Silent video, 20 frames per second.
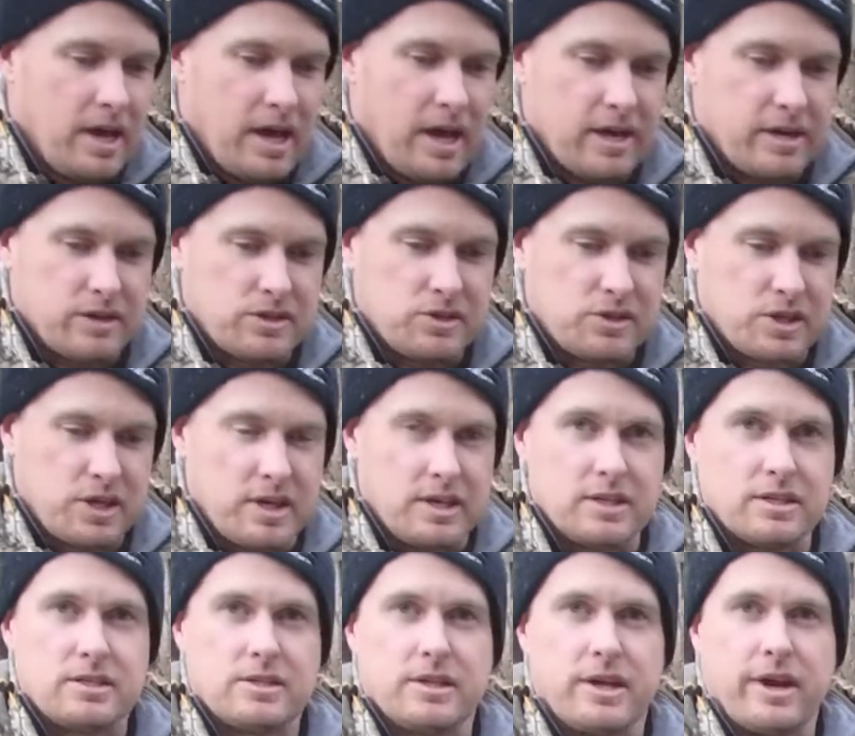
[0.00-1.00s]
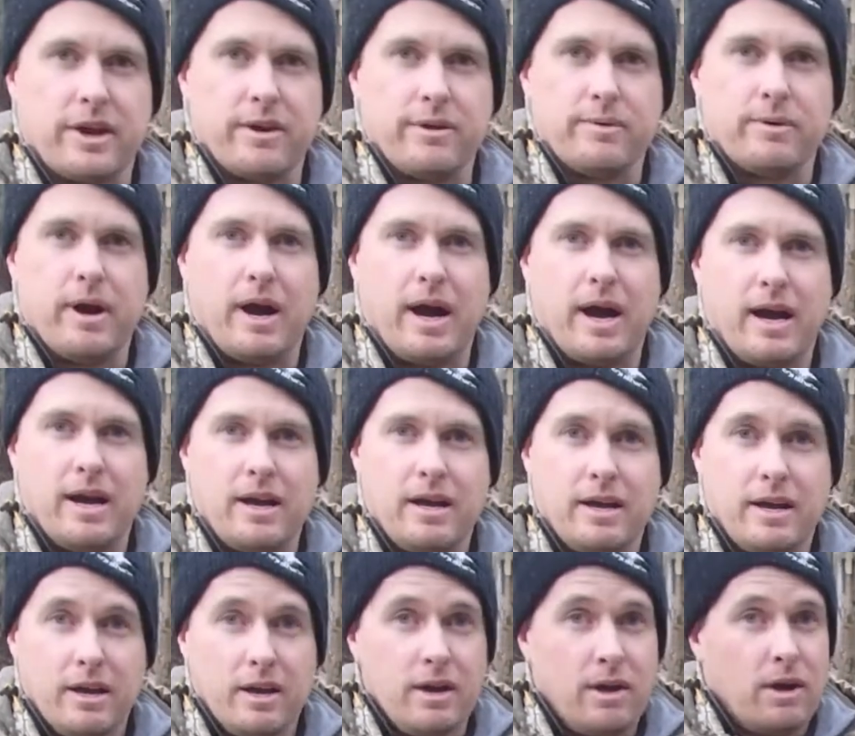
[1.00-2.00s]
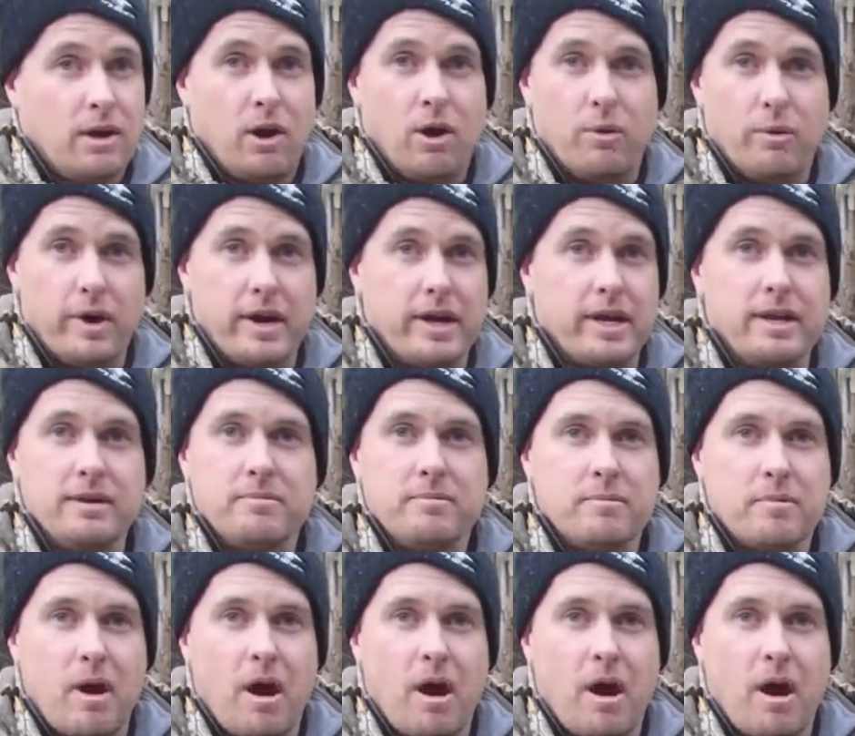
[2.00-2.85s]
and a seat. So already